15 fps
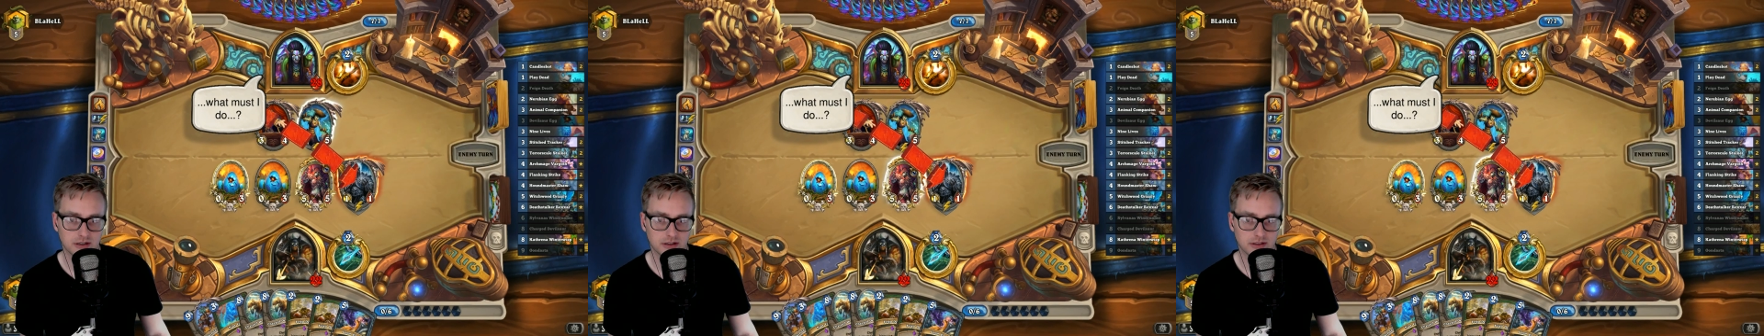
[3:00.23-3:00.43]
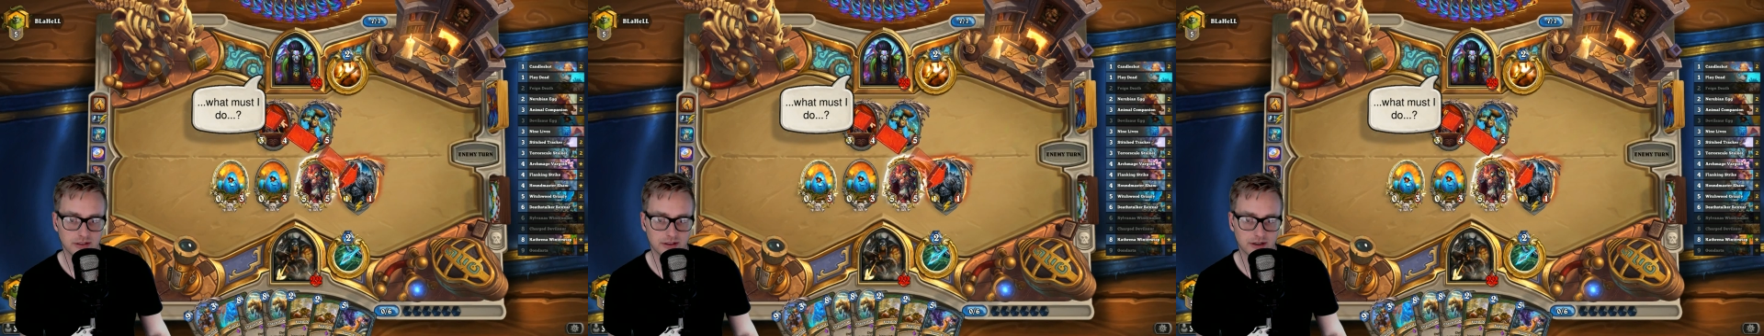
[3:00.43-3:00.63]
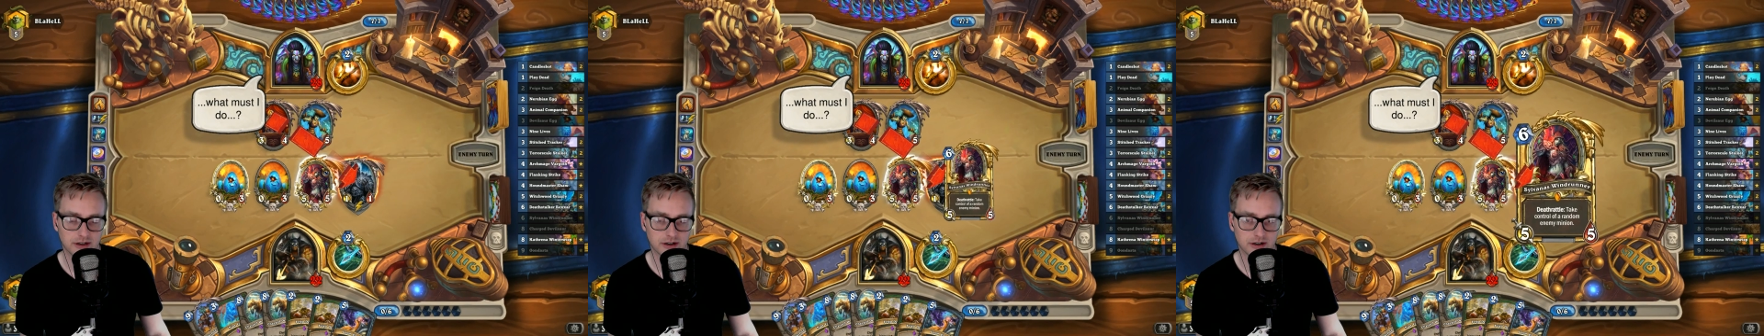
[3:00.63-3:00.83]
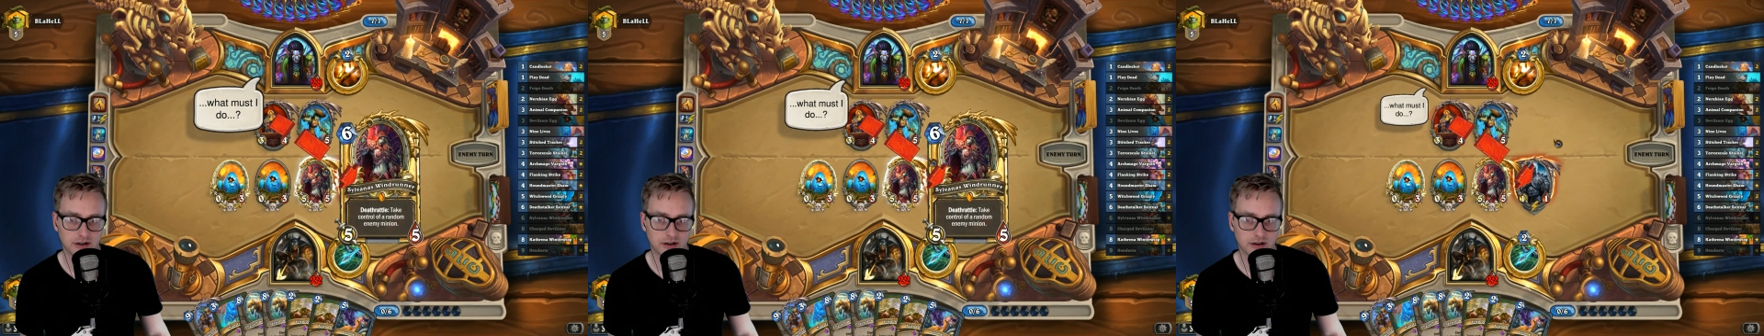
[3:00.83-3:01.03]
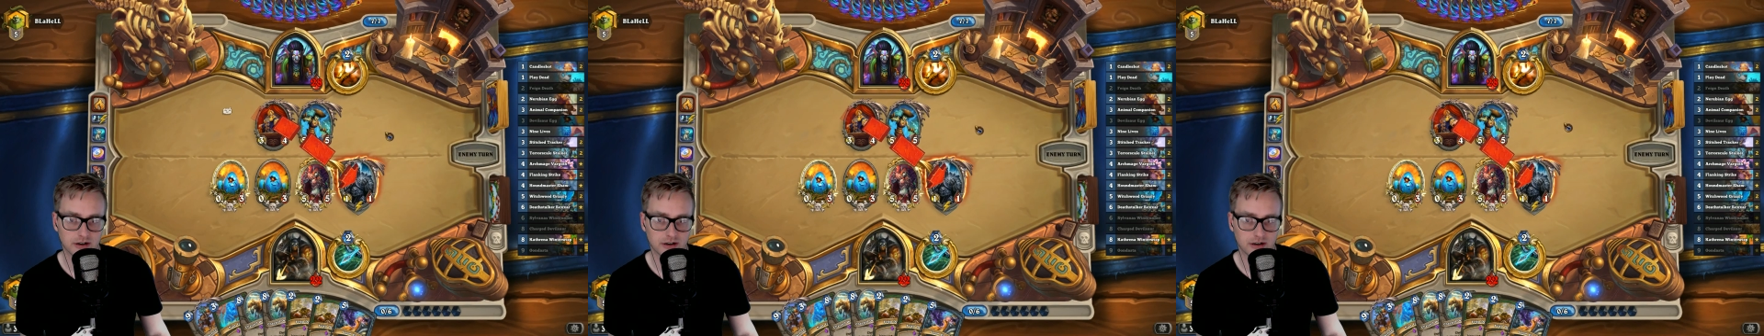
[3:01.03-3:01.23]

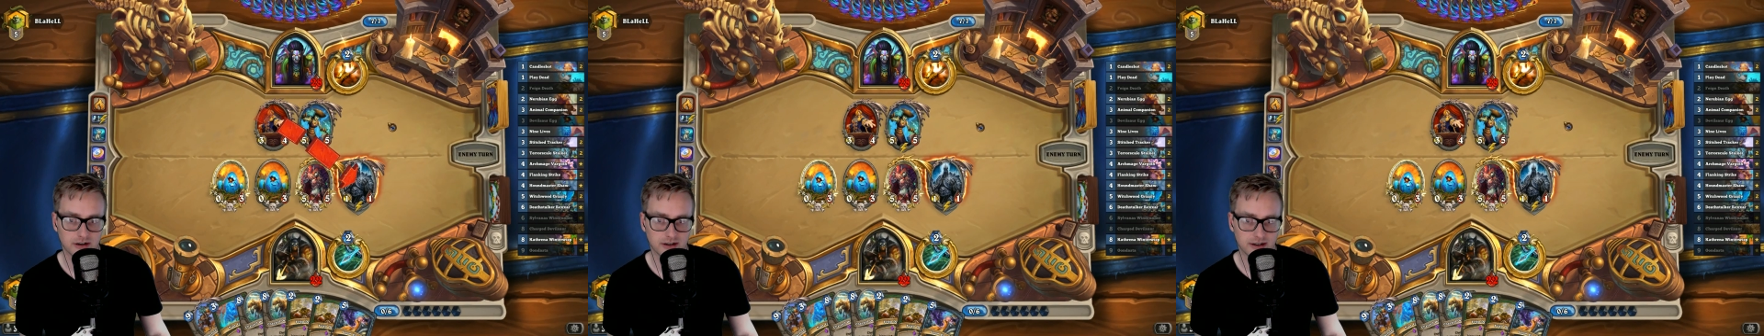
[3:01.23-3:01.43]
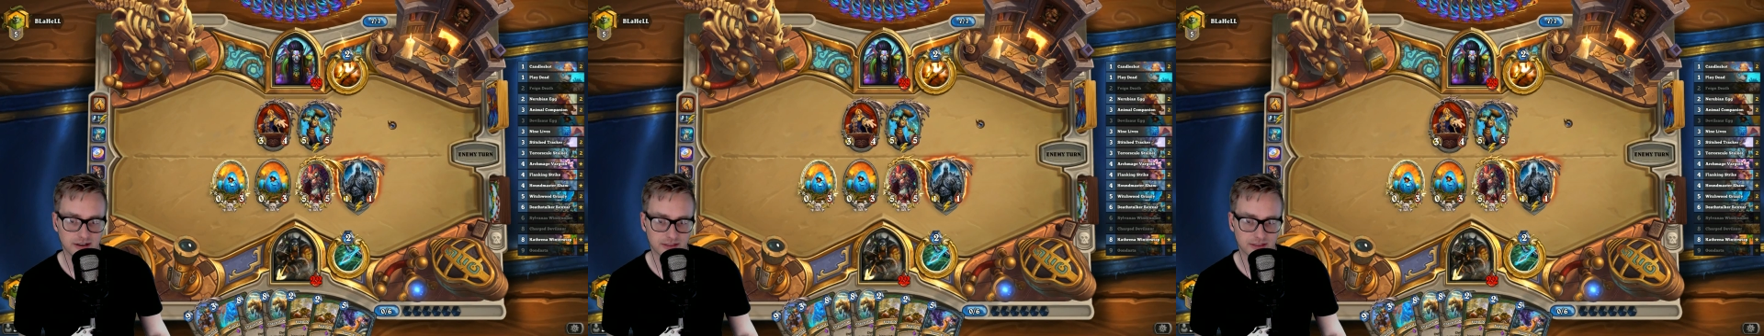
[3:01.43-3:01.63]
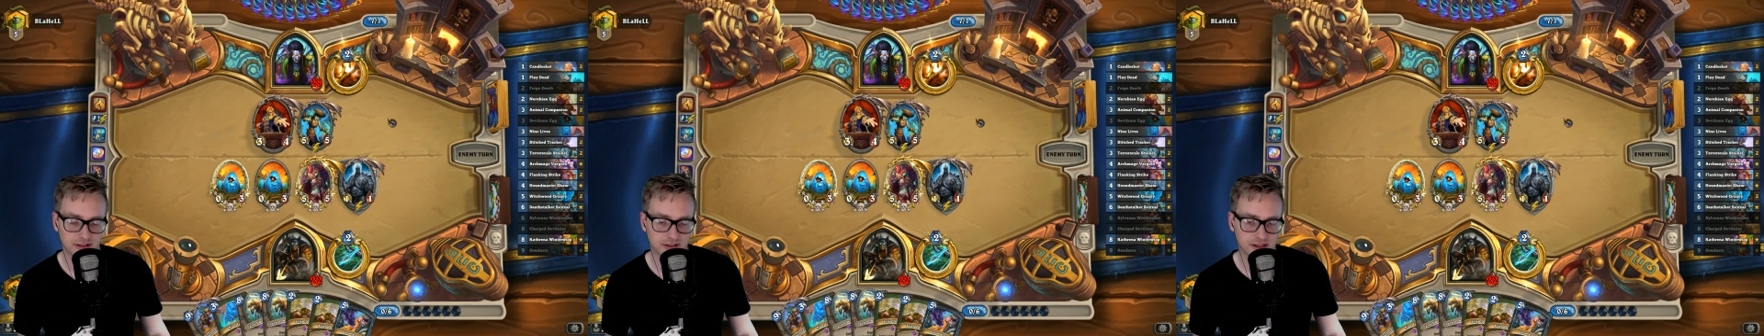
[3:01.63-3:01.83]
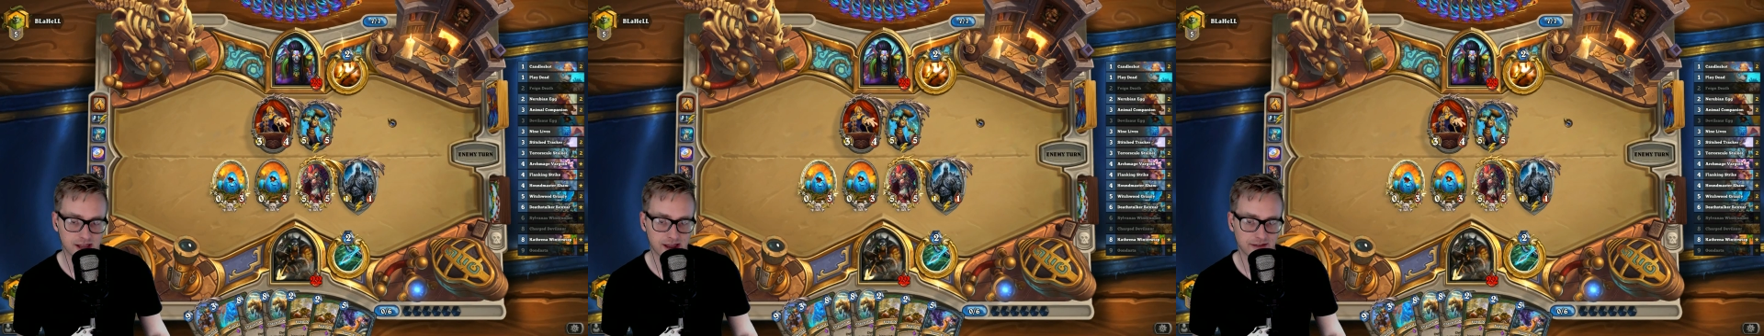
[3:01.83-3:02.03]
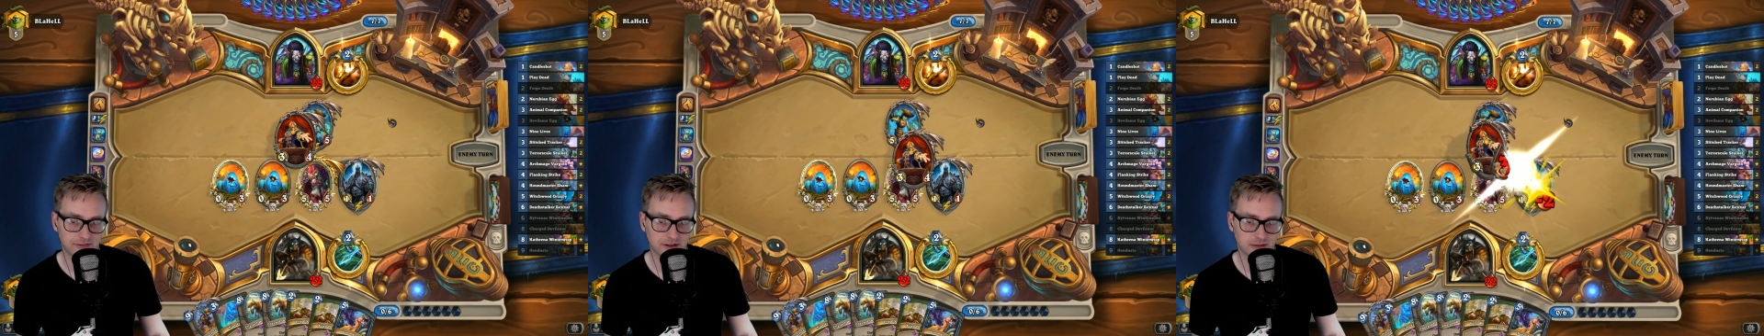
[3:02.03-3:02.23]
there, and then
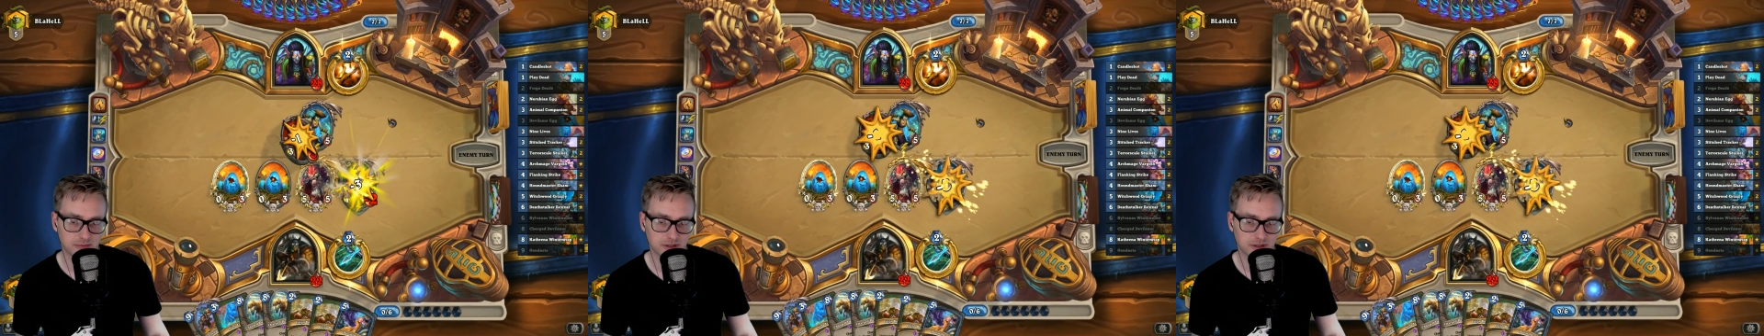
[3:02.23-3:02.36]
laugh at me